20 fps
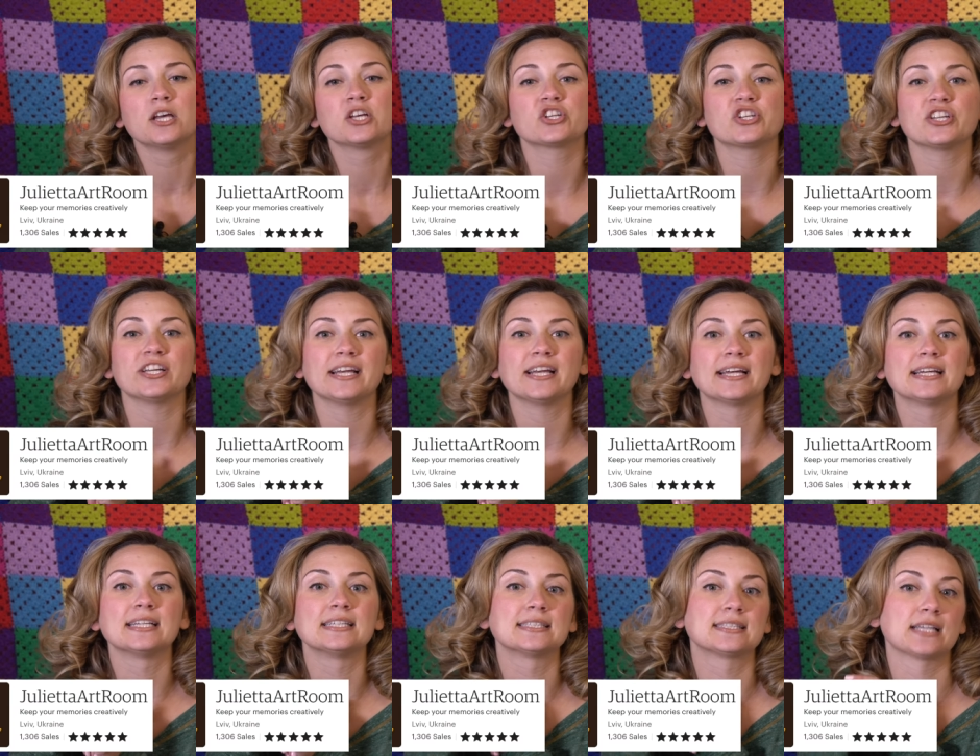She
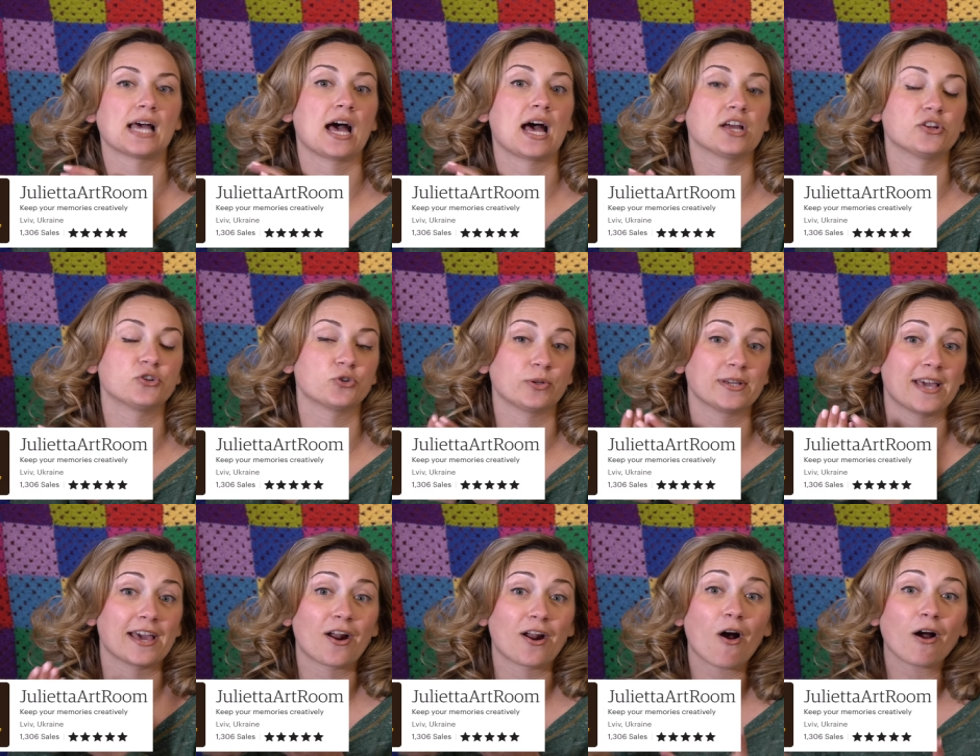is uh,
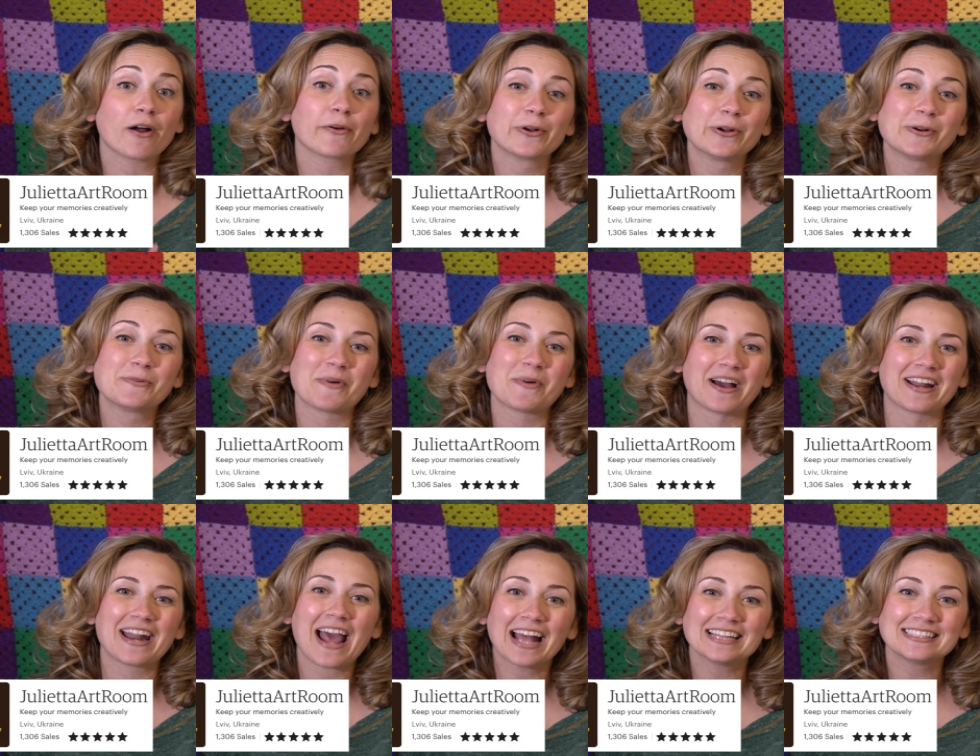Juliet Art Room
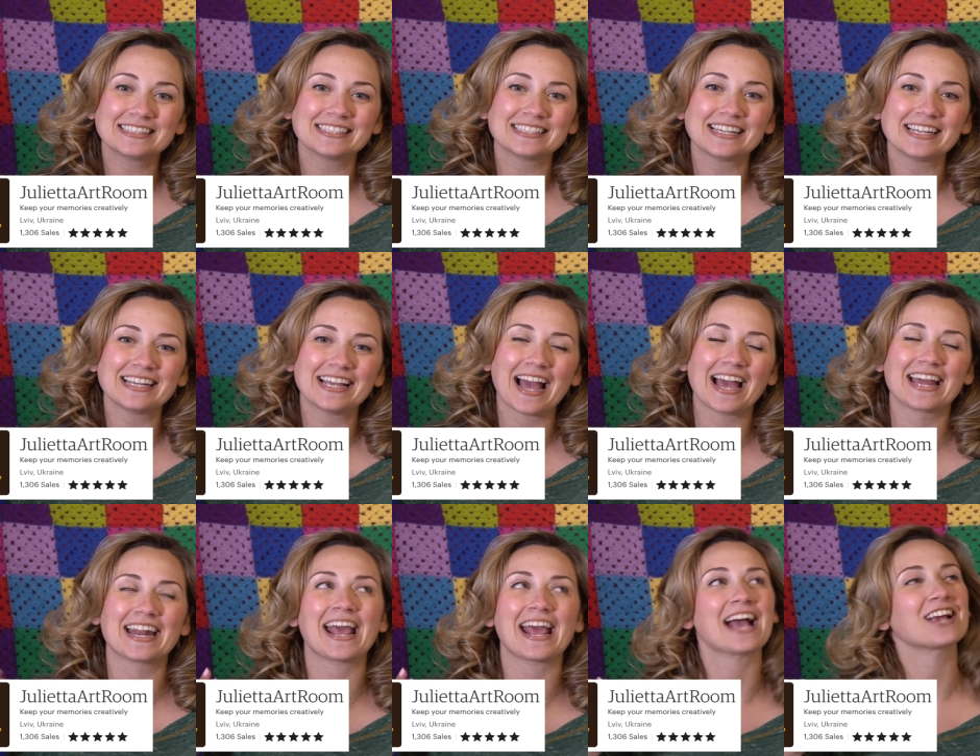on Etsy,
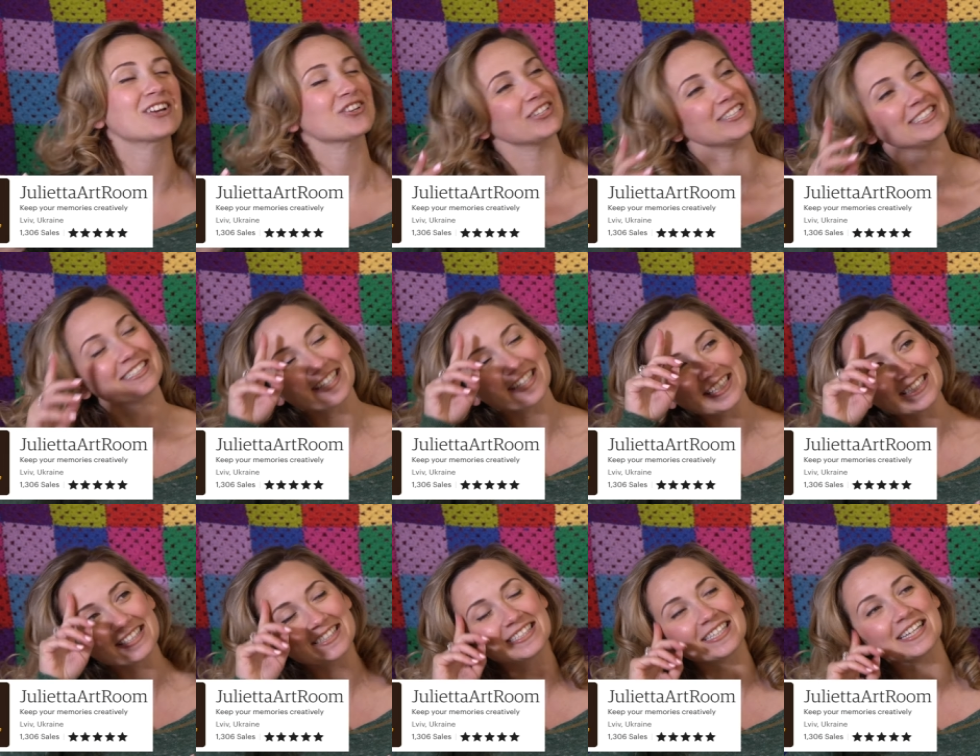and I actually
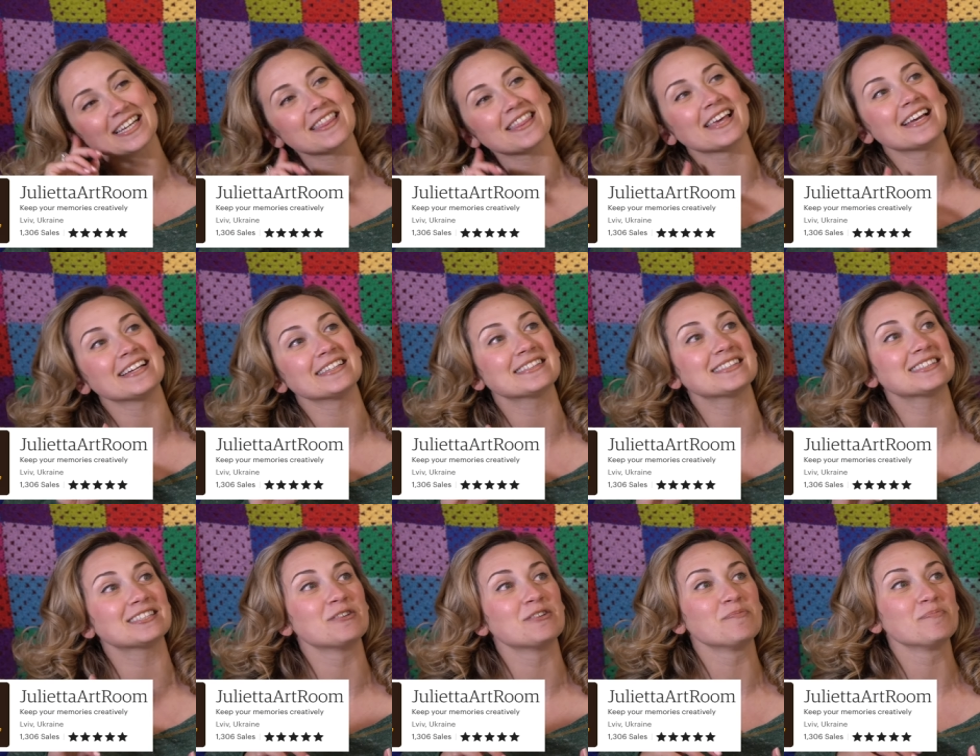did see
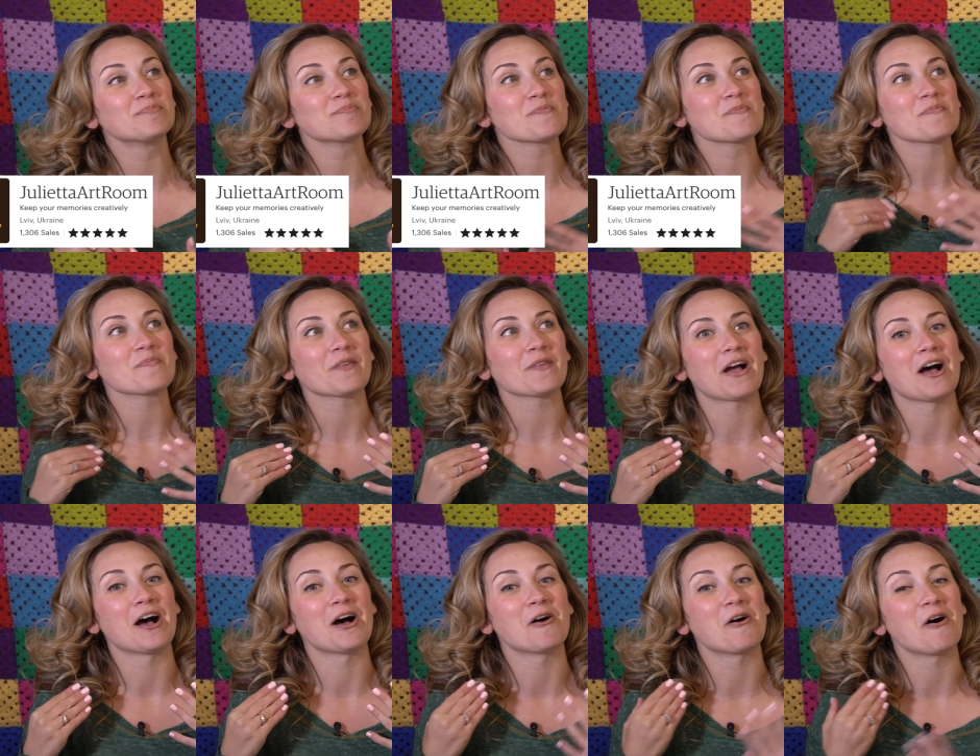this
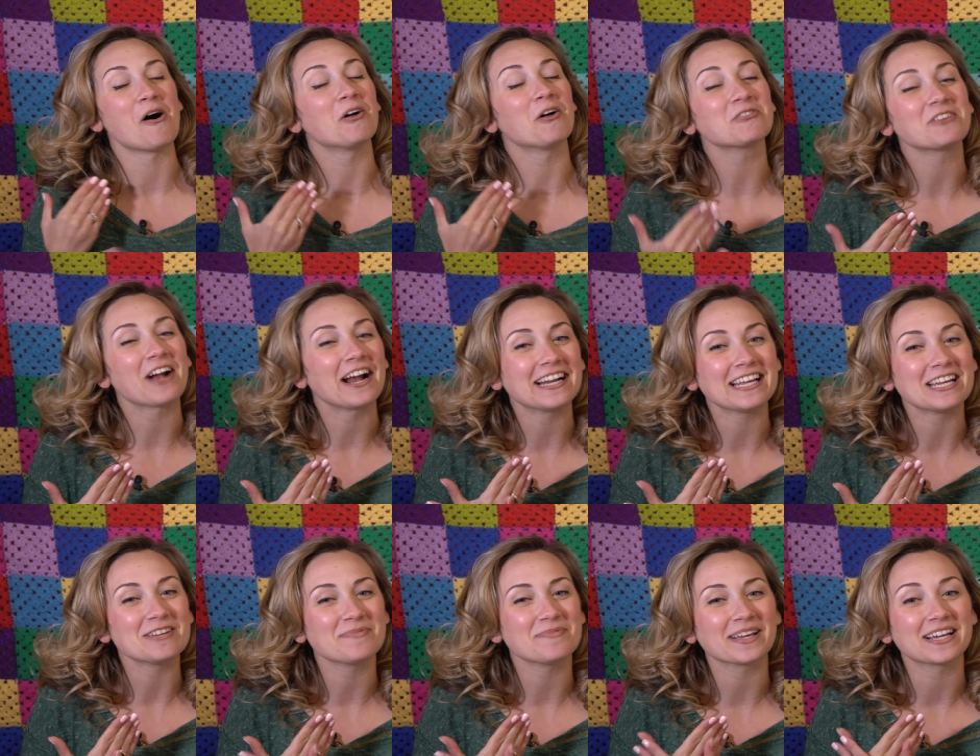uh,
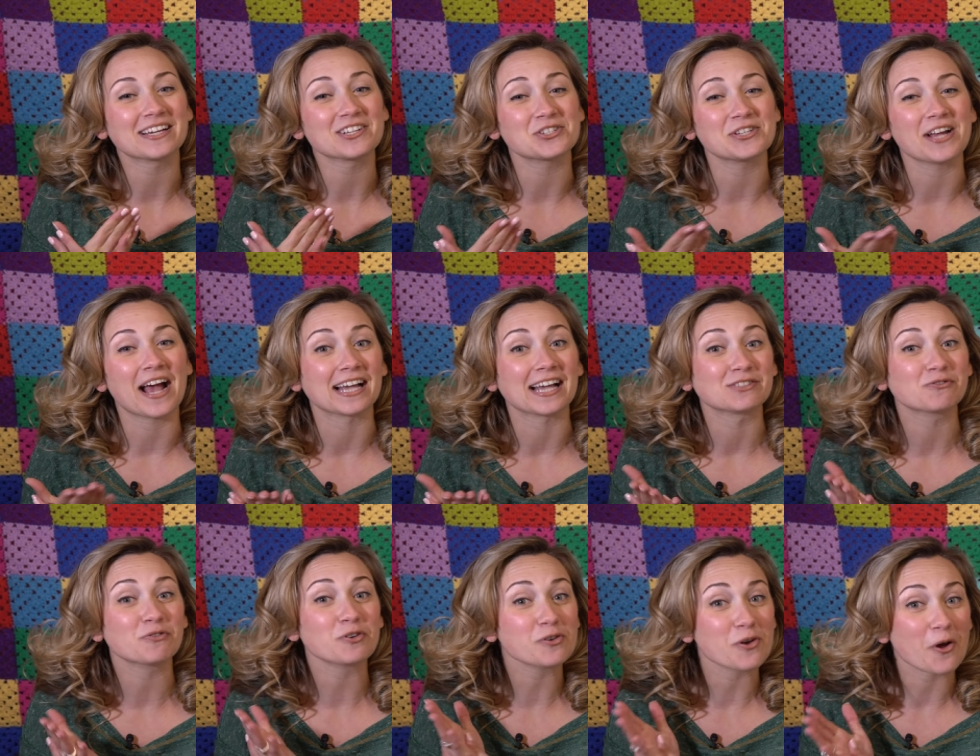already because she
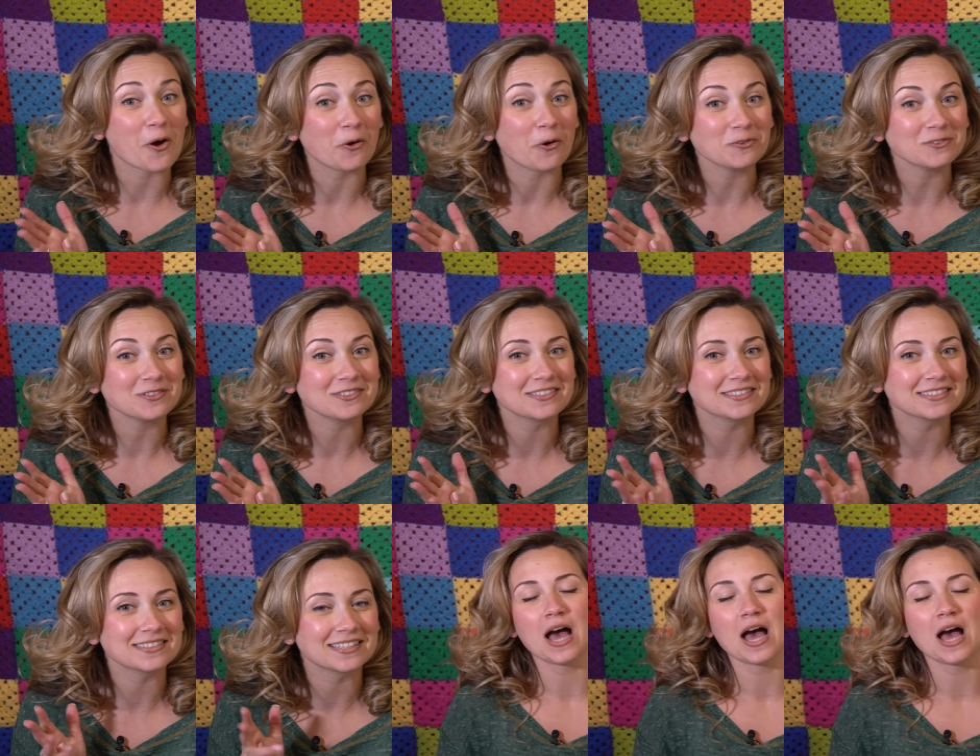asked for notes.